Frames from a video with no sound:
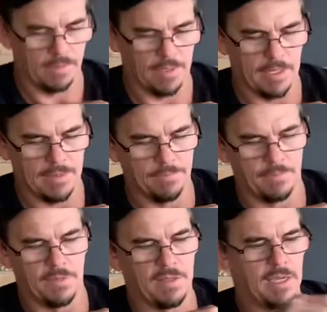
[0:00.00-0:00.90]

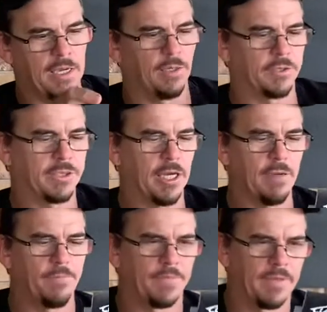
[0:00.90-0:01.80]
And also
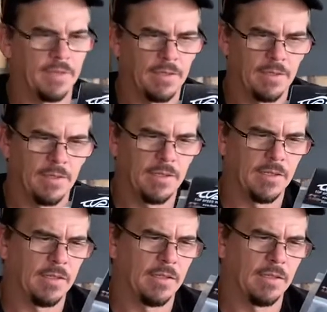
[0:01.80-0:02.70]

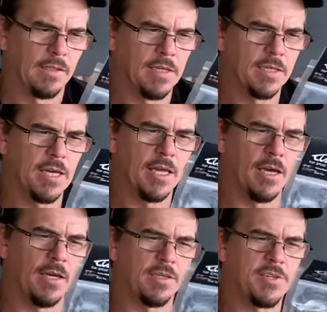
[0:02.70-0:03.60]
there's
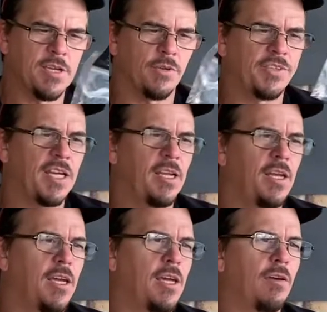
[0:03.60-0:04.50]
another single set in
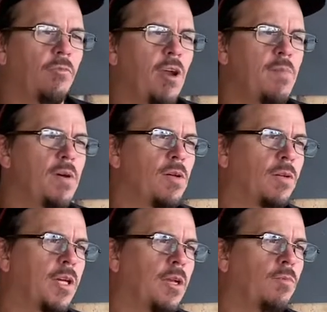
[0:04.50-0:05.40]
here, a rebuild
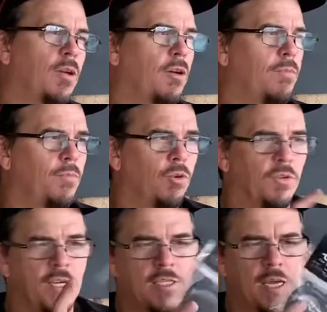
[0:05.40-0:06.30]
kit, when I've got more of
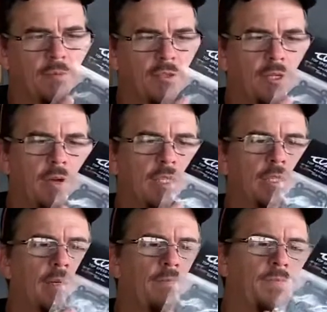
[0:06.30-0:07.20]
these coming too
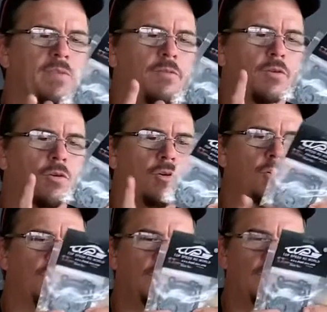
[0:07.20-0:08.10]
actually, for
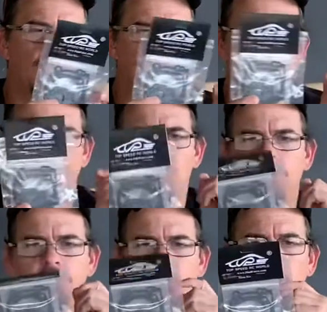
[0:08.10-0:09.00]
the
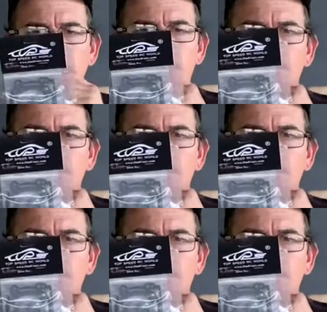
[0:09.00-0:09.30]
45.